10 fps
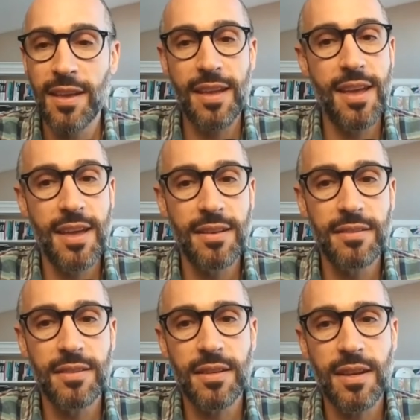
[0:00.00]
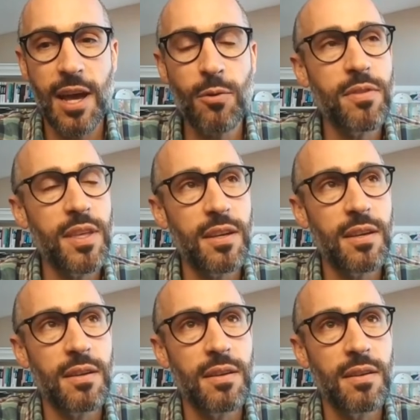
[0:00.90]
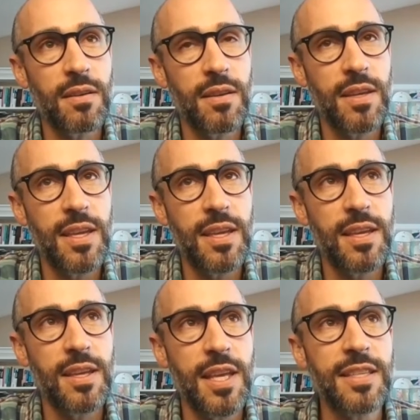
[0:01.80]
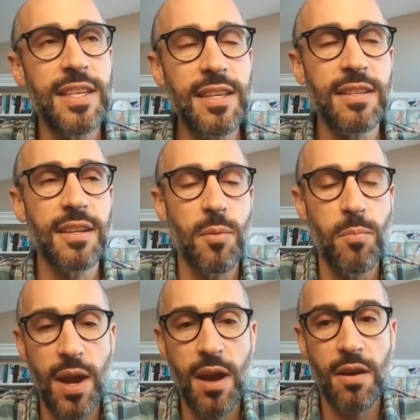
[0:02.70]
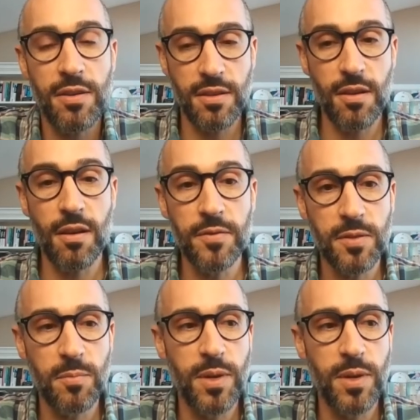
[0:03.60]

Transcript: And I don't think it's easy to compare ourselves,